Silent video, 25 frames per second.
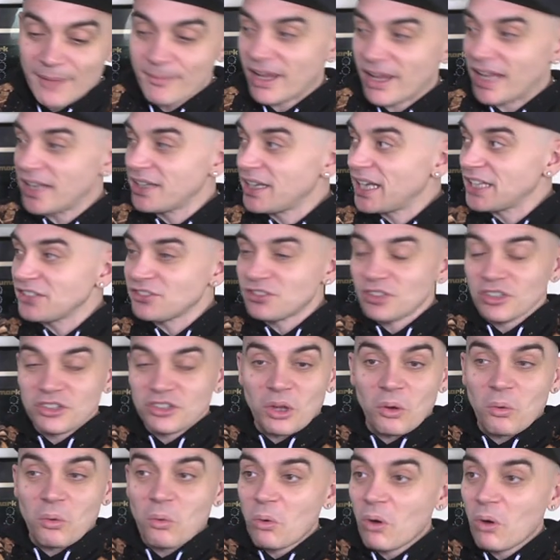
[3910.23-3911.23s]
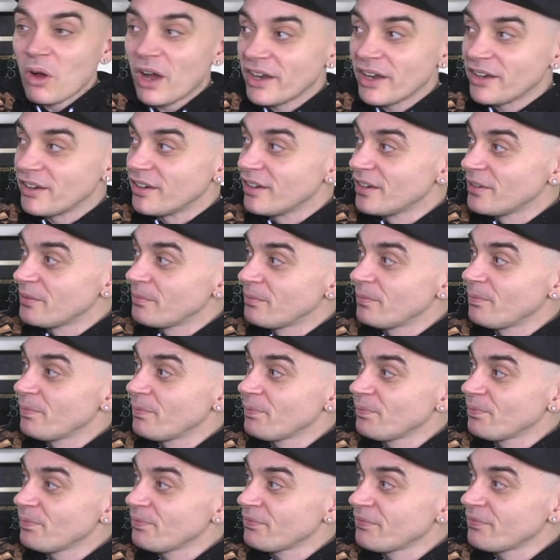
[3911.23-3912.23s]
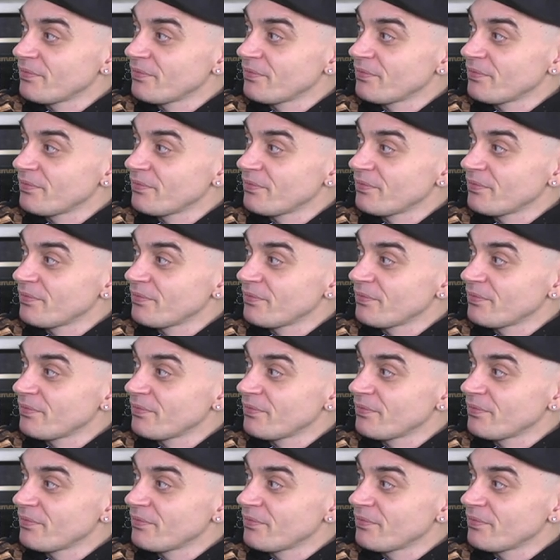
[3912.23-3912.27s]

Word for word: that, man that's not the one that was a like